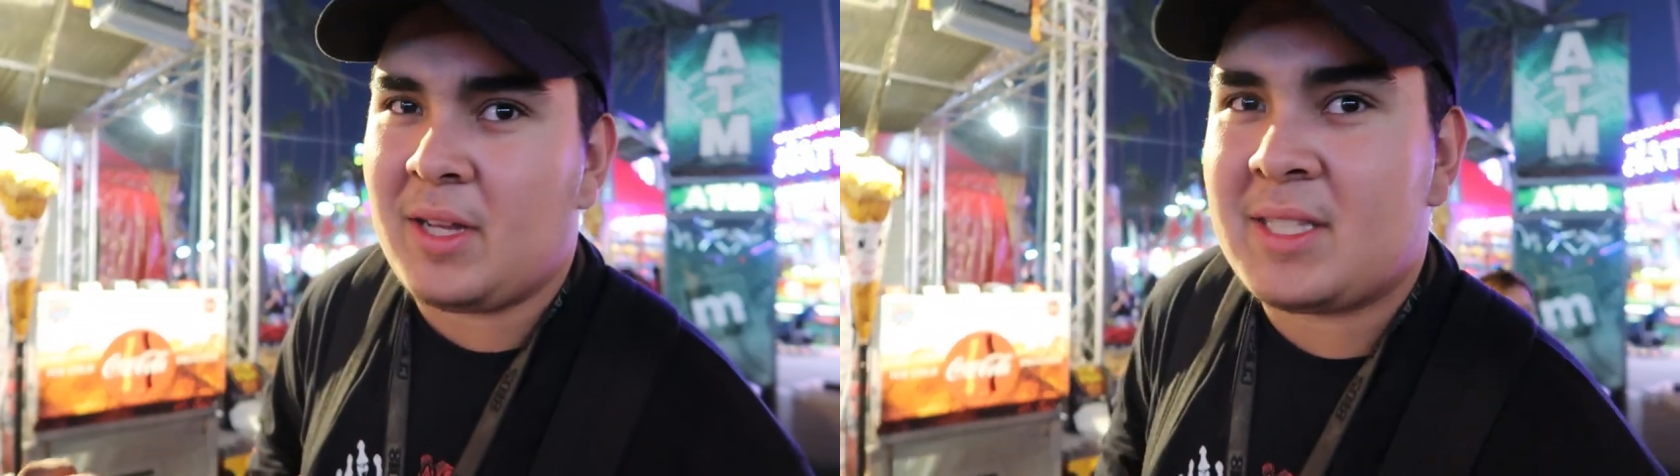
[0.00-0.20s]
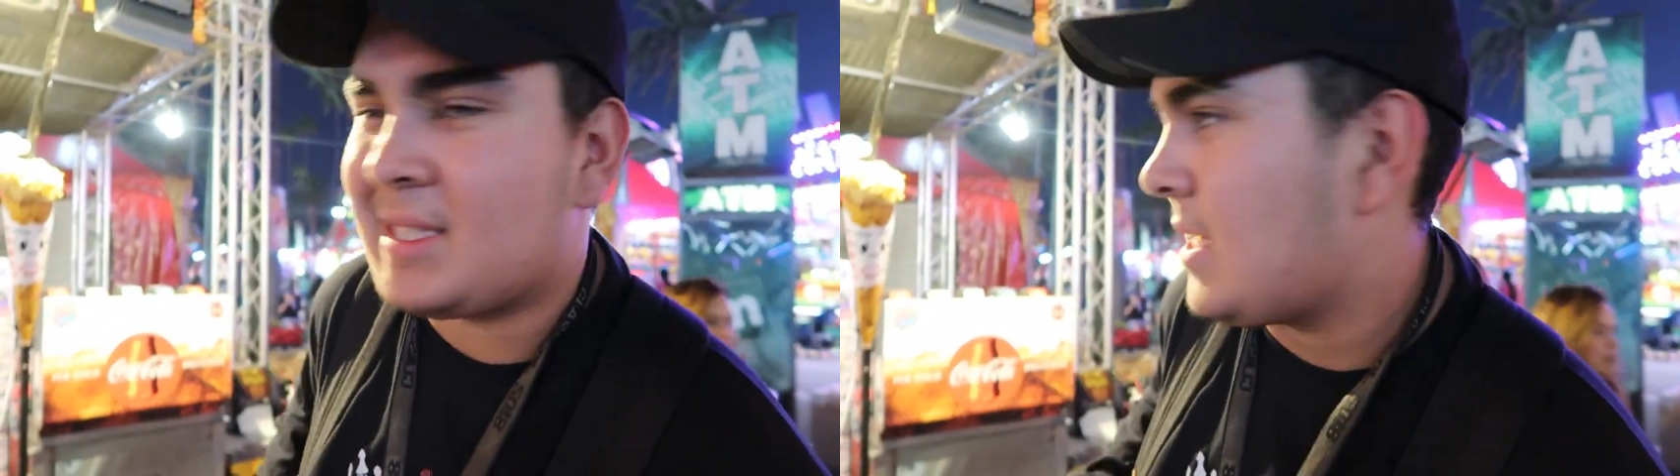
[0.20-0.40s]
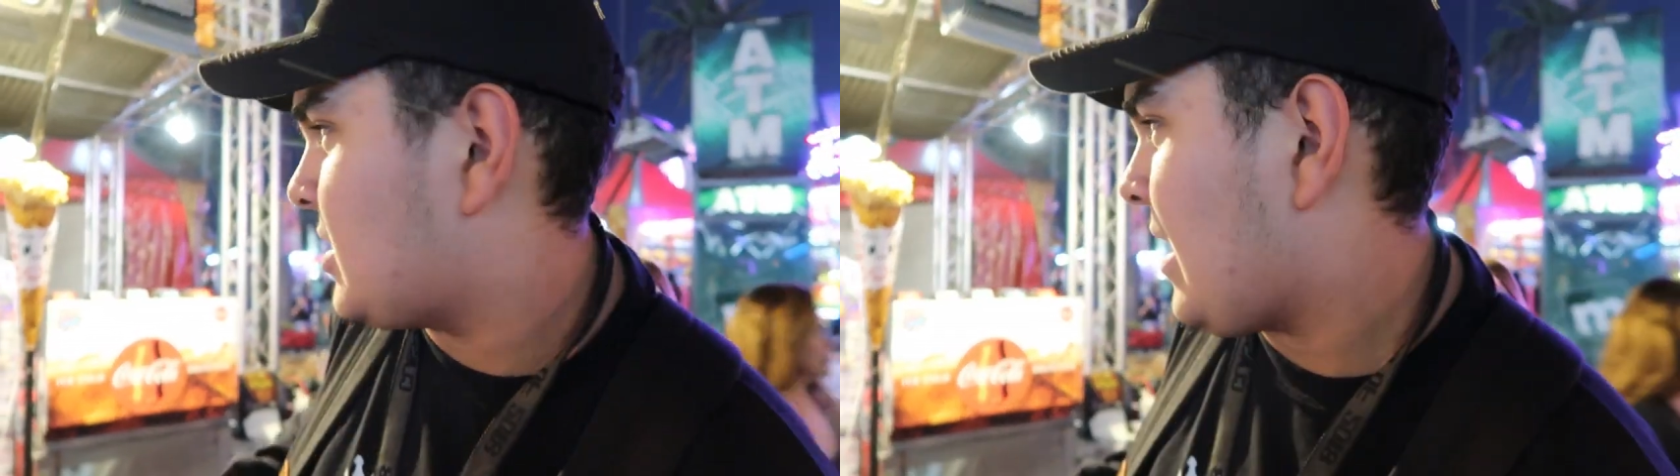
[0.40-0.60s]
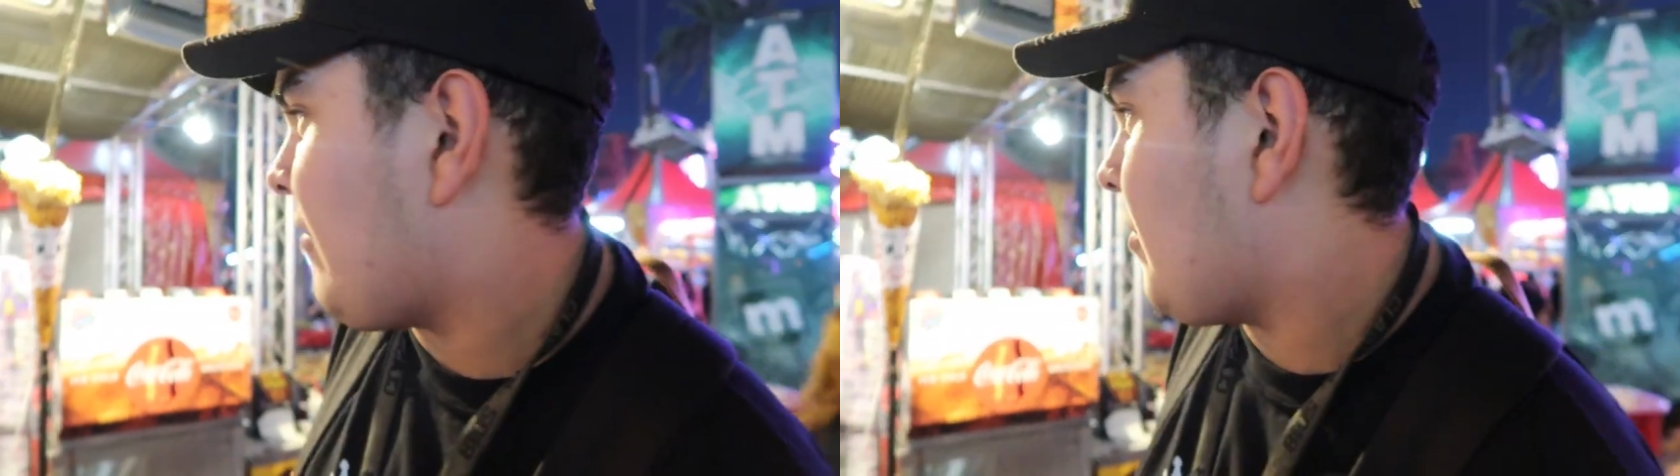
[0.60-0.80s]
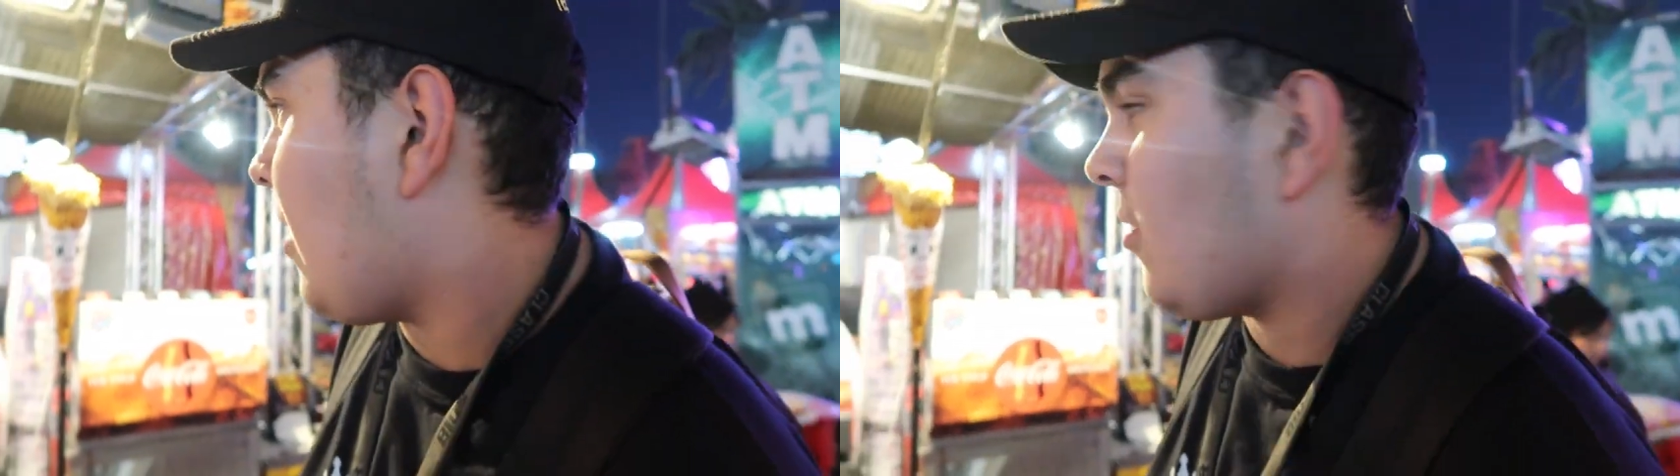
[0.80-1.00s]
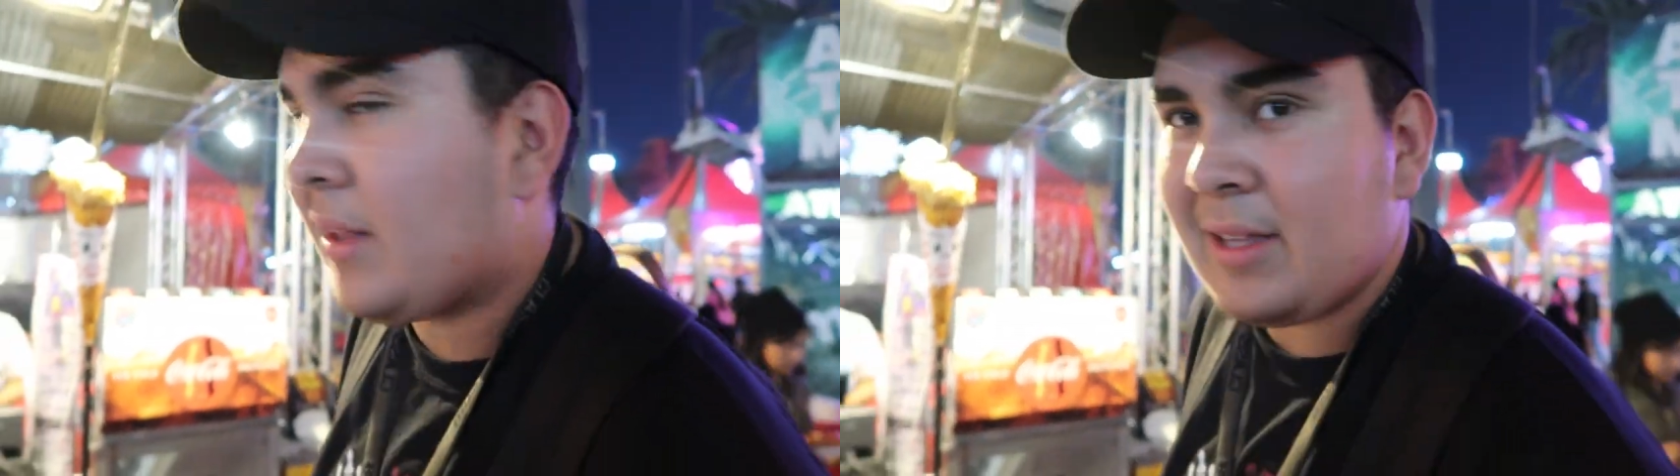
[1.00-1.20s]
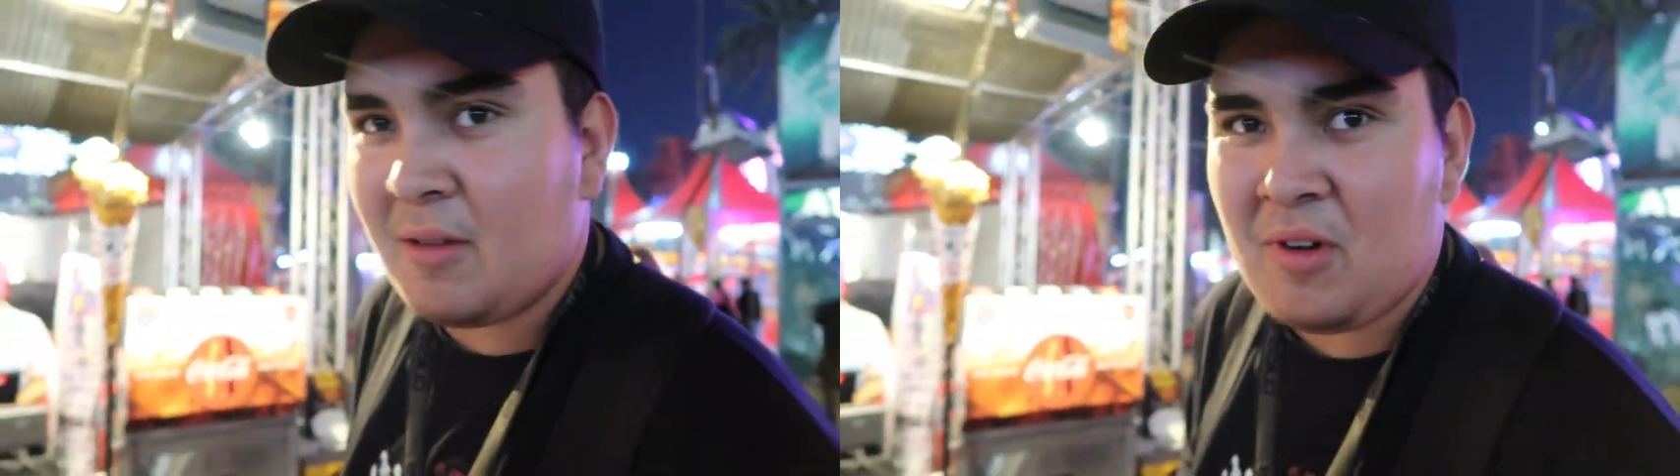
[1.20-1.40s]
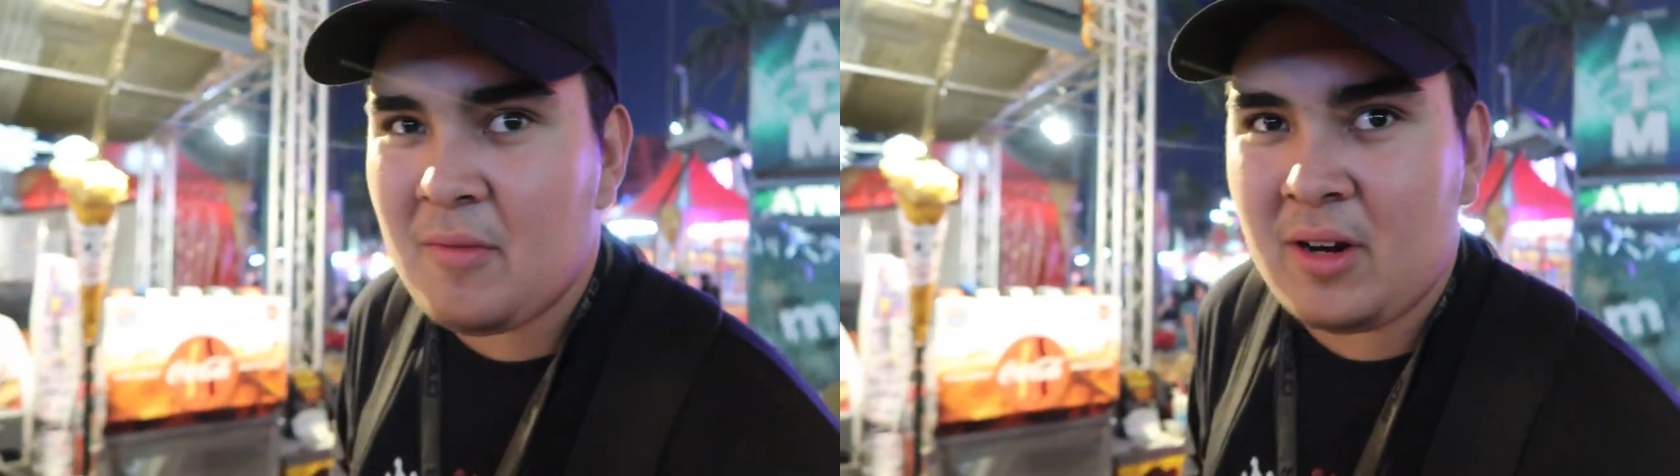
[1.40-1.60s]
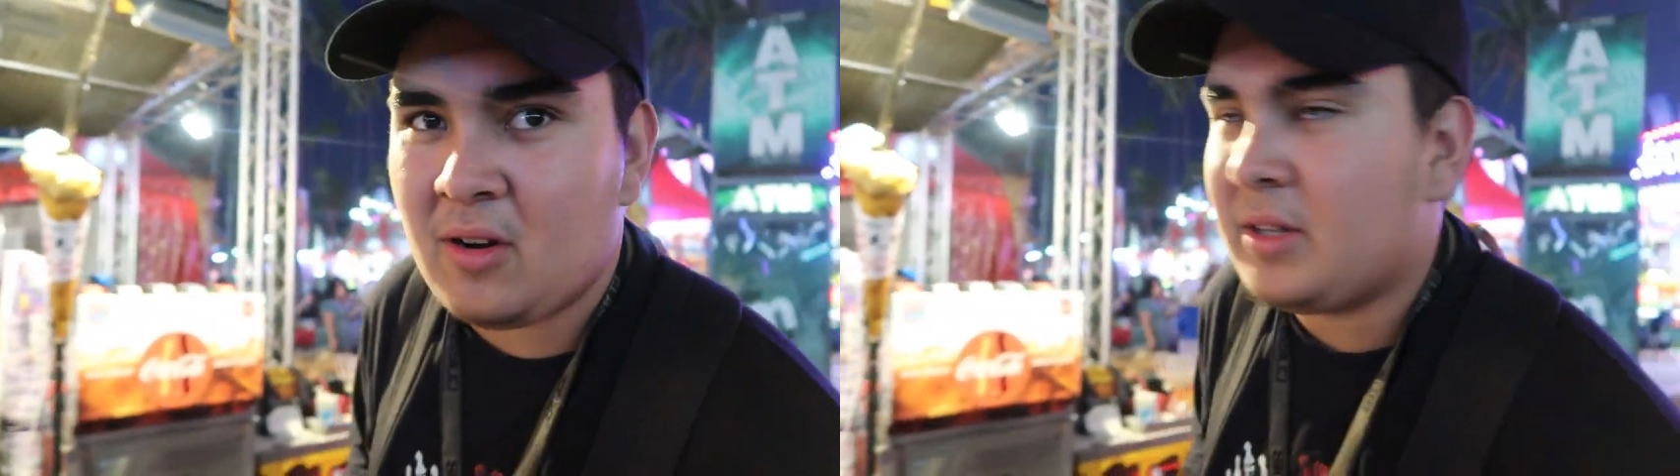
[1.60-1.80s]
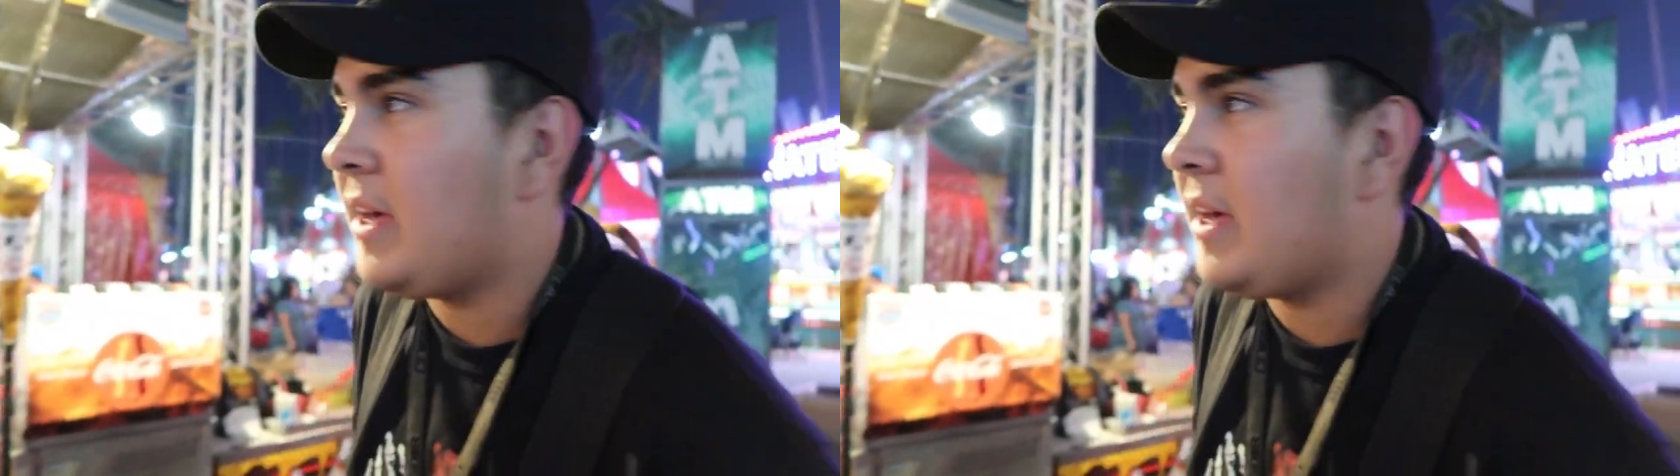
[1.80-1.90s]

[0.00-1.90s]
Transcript: place. Alright.